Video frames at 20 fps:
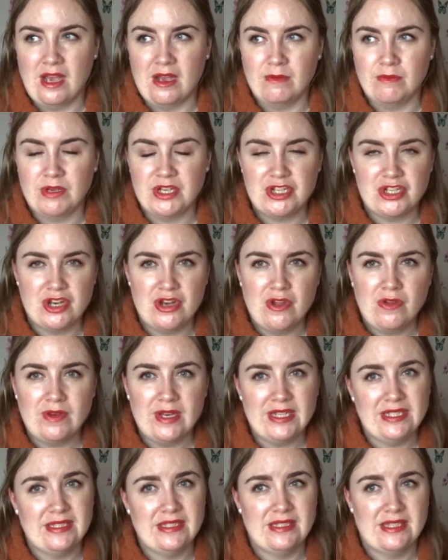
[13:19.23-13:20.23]
which are not
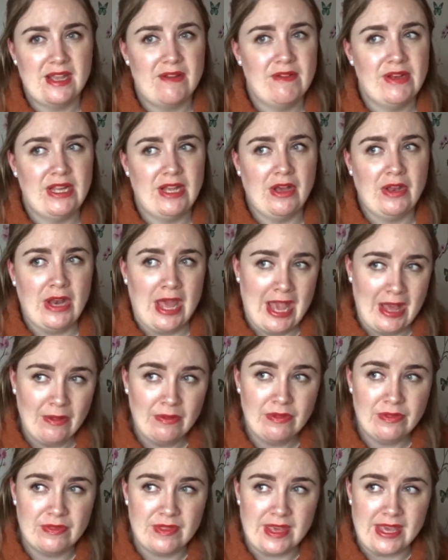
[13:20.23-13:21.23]
necessarily
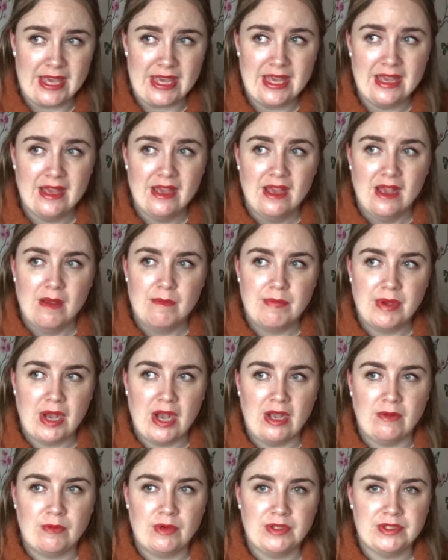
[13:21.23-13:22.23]
unhealthy, but
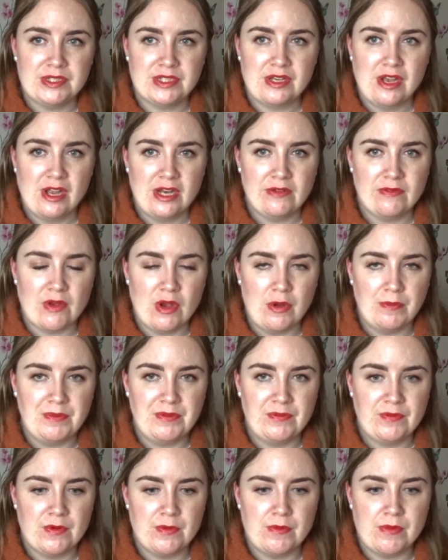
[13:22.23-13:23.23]
I want to kind of opt
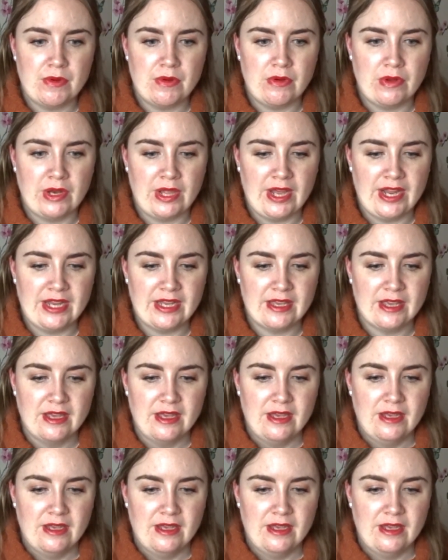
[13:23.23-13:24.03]
for more like